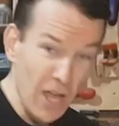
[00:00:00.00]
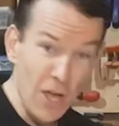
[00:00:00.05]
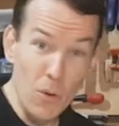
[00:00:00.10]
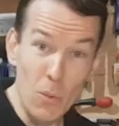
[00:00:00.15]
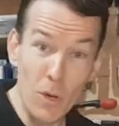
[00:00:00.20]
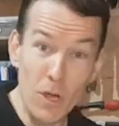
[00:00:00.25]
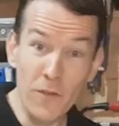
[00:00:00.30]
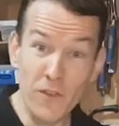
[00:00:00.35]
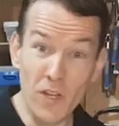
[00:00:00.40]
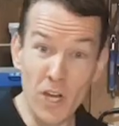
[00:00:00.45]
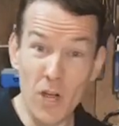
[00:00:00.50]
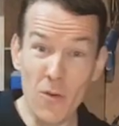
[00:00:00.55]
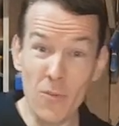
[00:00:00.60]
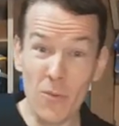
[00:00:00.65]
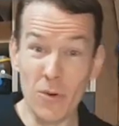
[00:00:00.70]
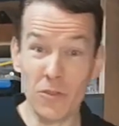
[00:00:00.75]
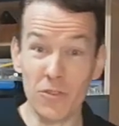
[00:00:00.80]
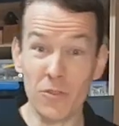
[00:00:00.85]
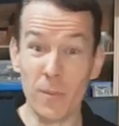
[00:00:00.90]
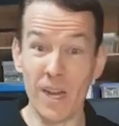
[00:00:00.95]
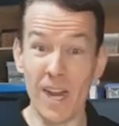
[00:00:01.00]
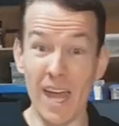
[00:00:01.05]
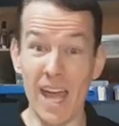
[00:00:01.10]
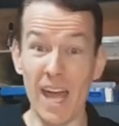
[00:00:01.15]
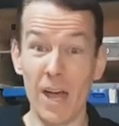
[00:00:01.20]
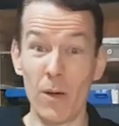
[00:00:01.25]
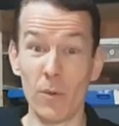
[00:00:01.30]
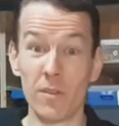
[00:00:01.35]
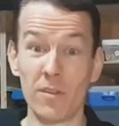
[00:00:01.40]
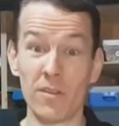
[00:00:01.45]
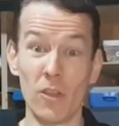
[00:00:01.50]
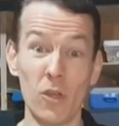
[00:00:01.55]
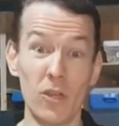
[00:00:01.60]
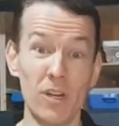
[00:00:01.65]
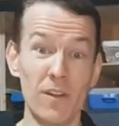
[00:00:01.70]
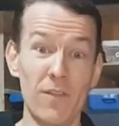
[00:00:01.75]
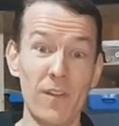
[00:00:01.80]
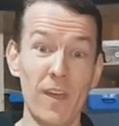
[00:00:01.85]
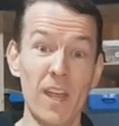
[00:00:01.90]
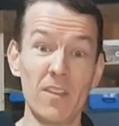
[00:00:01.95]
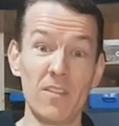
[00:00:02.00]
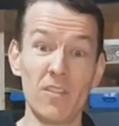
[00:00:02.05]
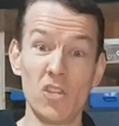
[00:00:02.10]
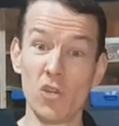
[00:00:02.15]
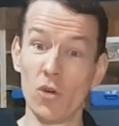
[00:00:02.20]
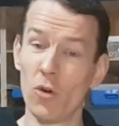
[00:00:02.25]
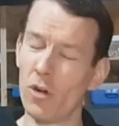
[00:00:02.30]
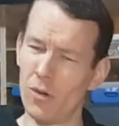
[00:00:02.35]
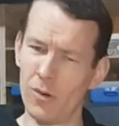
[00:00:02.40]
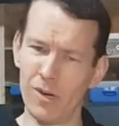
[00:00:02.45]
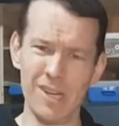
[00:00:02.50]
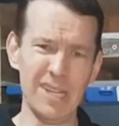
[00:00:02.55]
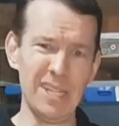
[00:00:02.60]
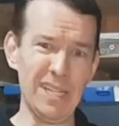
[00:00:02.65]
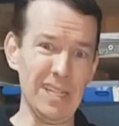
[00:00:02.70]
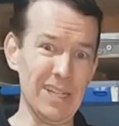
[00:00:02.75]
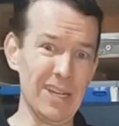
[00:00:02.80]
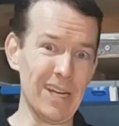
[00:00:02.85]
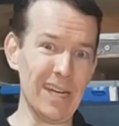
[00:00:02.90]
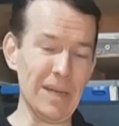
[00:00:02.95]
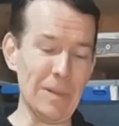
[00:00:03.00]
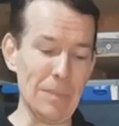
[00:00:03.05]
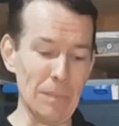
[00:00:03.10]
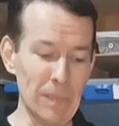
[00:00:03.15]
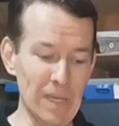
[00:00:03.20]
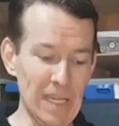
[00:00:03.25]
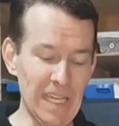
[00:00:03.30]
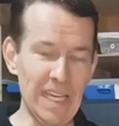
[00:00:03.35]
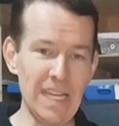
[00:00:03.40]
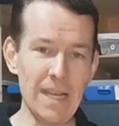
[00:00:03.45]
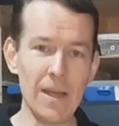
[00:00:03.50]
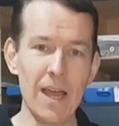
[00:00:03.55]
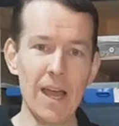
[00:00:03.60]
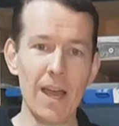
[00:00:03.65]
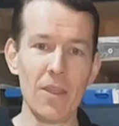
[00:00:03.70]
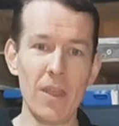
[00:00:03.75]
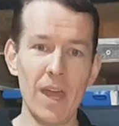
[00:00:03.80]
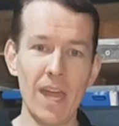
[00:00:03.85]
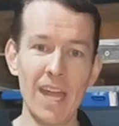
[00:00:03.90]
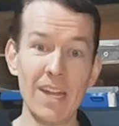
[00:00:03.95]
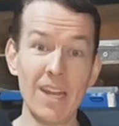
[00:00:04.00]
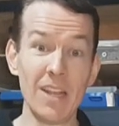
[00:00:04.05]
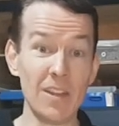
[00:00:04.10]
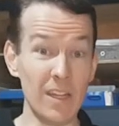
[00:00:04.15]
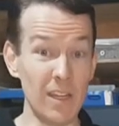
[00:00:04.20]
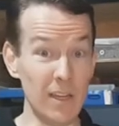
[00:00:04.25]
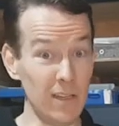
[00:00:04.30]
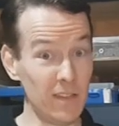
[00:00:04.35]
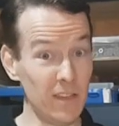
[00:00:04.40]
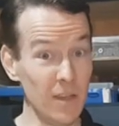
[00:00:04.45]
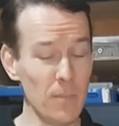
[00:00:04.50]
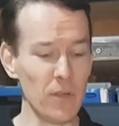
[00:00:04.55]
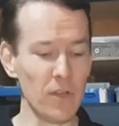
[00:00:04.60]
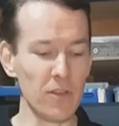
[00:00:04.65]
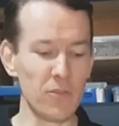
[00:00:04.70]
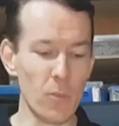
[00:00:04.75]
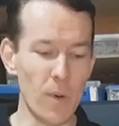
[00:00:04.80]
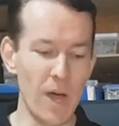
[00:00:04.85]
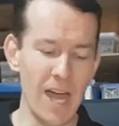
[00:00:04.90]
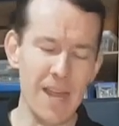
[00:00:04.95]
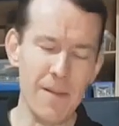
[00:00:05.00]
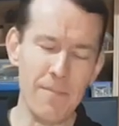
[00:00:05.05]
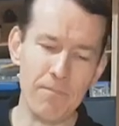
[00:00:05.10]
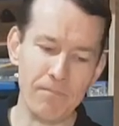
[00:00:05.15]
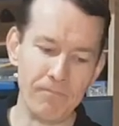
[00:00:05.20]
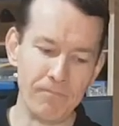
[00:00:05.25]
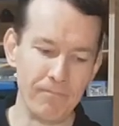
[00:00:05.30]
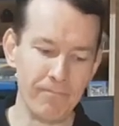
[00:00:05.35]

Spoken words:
Well, if you don't wanna spend hours learning fancy joinery like me, then the simplest way